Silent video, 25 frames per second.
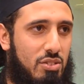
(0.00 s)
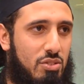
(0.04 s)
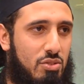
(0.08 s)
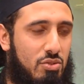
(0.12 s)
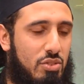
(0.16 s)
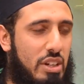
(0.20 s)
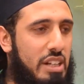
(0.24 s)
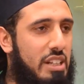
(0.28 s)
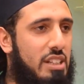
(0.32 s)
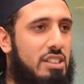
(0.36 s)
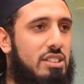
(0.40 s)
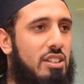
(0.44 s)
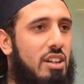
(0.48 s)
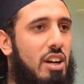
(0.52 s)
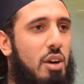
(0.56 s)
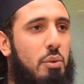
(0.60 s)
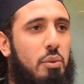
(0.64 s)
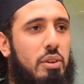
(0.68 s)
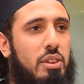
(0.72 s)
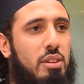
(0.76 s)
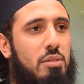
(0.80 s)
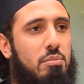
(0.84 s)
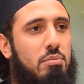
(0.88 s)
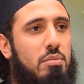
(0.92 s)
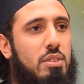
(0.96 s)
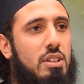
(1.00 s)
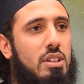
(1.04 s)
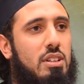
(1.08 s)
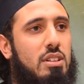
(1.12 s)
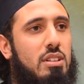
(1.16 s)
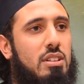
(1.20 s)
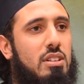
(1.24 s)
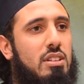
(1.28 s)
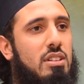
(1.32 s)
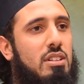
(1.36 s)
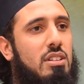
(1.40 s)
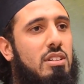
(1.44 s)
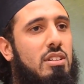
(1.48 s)
Ready to go with them.
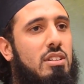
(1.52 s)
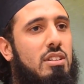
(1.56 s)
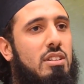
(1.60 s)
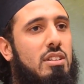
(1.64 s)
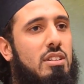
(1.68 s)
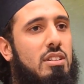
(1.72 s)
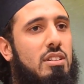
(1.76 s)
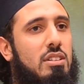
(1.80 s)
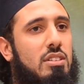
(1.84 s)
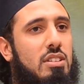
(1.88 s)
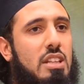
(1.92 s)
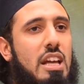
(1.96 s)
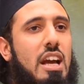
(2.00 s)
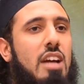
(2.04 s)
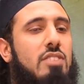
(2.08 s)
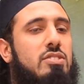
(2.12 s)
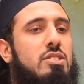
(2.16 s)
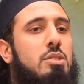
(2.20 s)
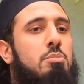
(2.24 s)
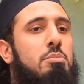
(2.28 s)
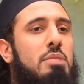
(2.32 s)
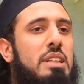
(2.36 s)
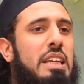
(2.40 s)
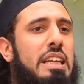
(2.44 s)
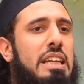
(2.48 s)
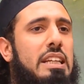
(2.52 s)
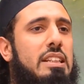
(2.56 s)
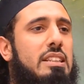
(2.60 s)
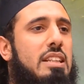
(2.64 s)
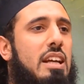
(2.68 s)
They have some need,